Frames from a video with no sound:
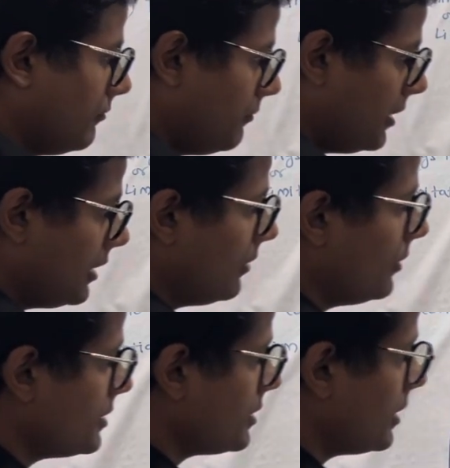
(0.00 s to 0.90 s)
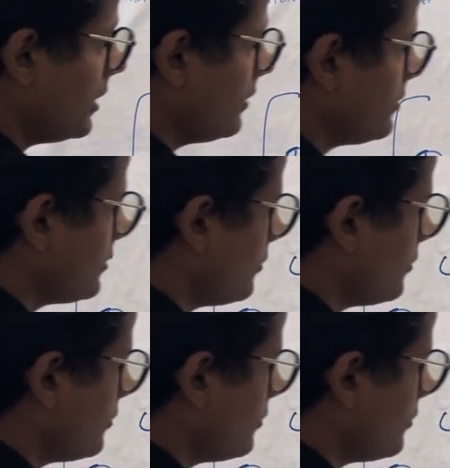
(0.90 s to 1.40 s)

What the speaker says: Main limitation are it does